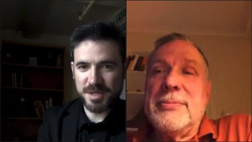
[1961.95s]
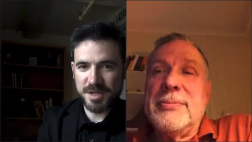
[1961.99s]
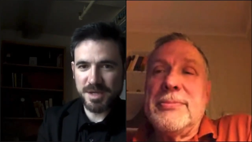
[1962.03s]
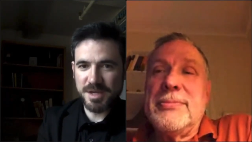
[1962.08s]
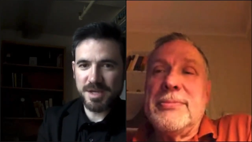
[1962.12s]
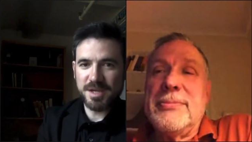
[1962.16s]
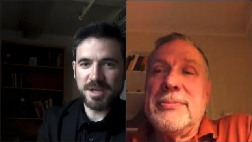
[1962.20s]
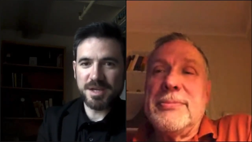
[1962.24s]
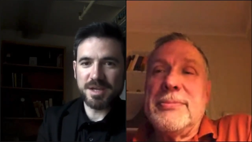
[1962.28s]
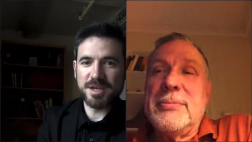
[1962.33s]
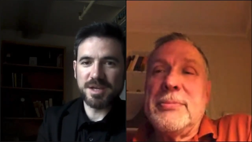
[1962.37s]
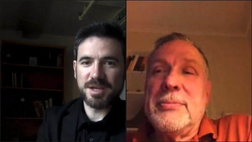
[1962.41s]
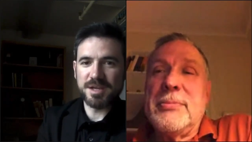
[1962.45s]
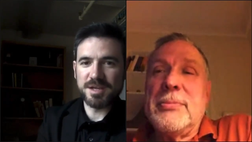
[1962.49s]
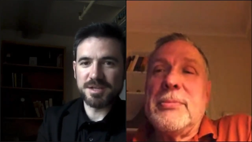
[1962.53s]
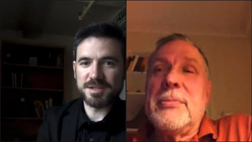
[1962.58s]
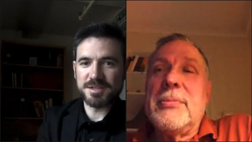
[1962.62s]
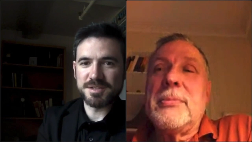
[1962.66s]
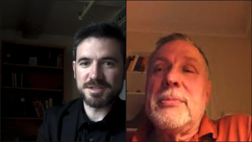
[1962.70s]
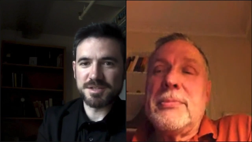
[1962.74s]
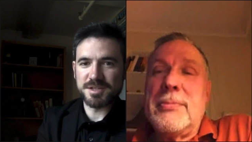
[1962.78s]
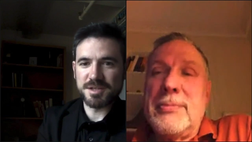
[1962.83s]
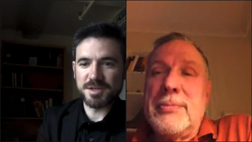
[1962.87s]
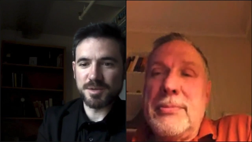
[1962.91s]
Speaker 1: and uh,
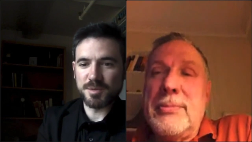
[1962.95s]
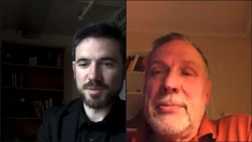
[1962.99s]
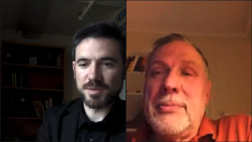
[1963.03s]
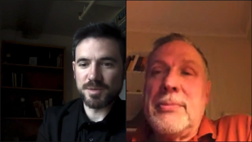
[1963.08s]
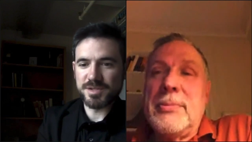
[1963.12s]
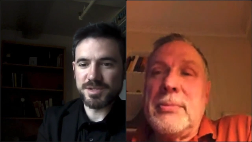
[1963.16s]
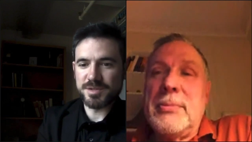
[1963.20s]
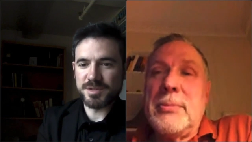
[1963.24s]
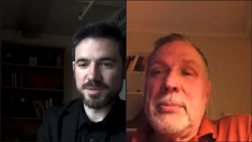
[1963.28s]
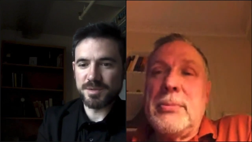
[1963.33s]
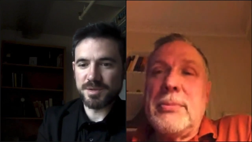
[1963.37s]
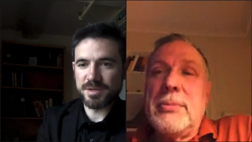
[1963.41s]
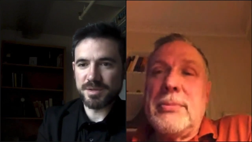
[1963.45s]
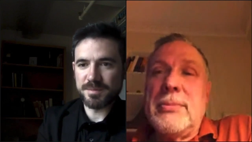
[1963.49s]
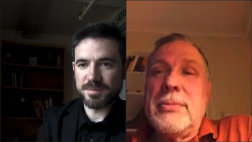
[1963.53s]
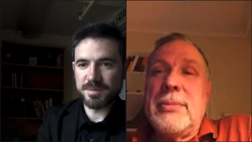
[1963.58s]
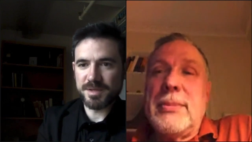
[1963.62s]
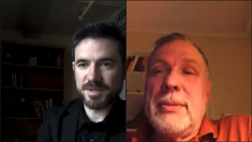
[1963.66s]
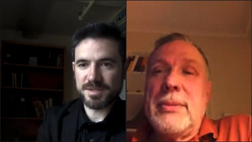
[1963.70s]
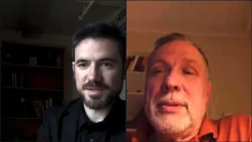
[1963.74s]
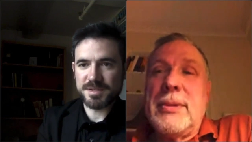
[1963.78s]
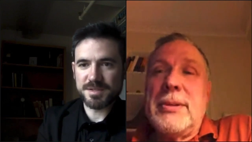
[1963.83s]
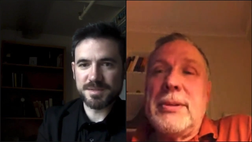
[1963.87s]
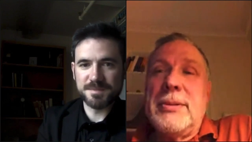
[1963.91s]
wish you all the
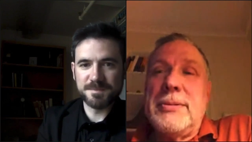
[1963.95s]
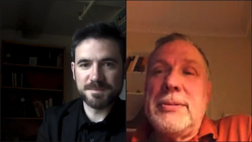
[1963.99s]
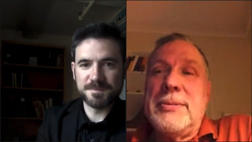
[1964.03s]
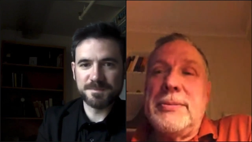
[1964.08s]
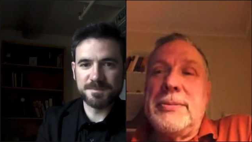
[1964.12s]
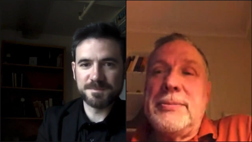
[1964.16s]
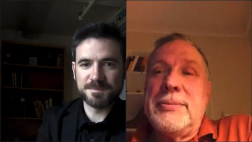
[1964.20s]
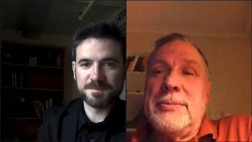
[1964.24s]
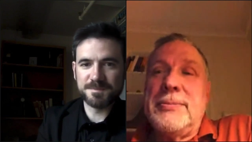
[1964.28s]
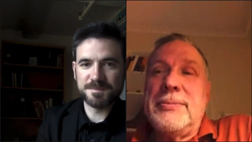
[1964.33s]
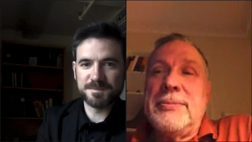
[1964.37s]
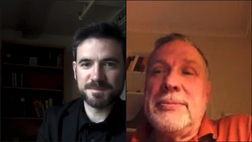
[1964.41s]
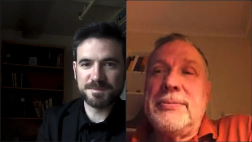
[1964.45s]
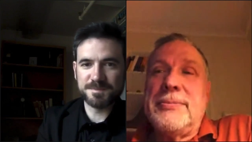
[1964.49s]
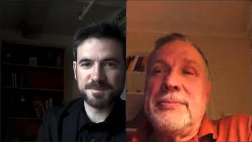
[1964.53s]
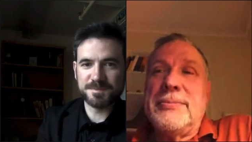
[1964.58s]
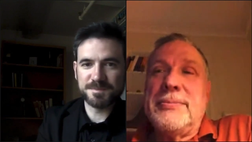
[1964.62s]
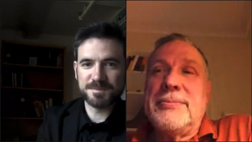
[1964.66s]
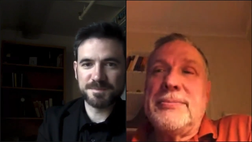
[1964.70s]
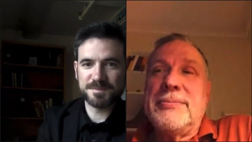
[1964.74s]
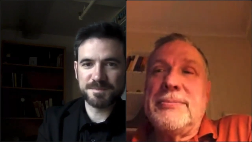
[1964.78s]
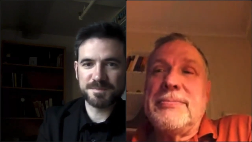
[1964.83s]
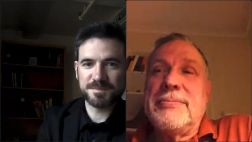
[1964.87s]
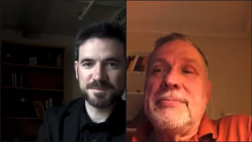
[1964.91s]
best.
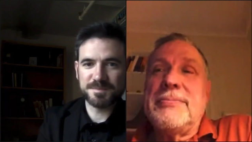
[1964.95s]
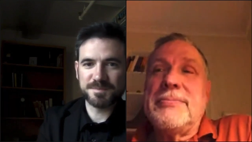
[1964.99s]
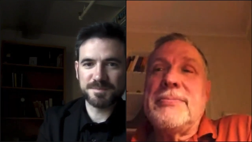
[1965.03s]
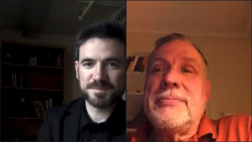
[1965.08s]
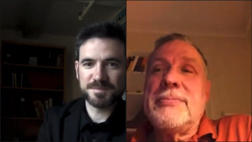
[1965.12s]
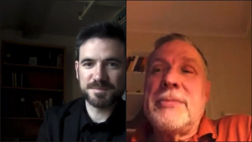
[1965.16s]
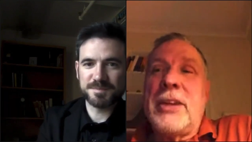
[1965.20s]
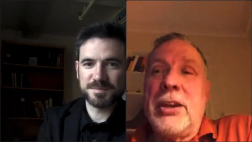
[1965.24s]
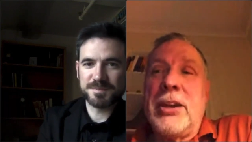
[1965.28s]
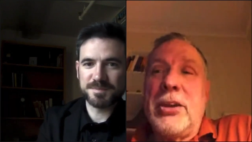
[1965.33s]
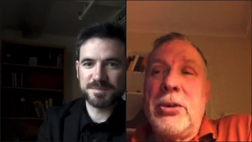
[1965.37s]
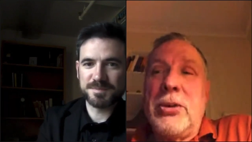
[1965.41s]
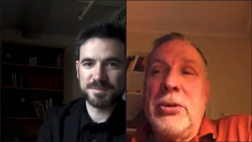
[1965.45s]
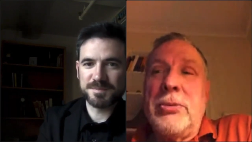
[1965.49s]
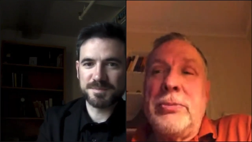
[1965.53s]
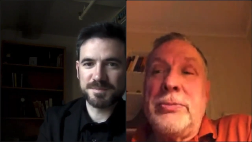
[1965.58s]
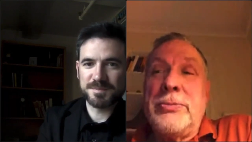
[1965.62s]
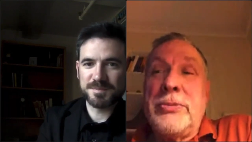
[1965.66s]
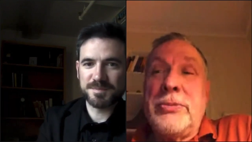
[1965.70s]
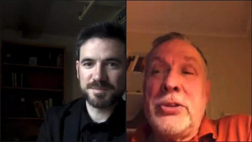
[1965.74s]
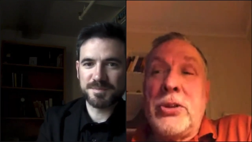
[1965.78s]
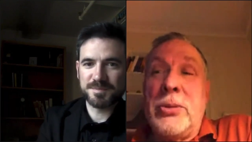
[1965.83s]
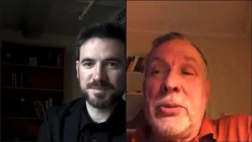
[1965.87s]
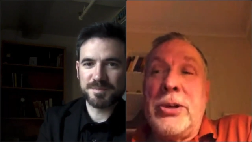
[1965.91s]
Thank you so
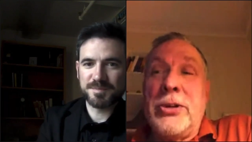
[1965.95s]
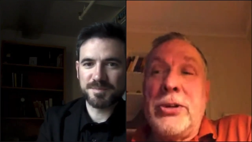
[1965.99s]
much.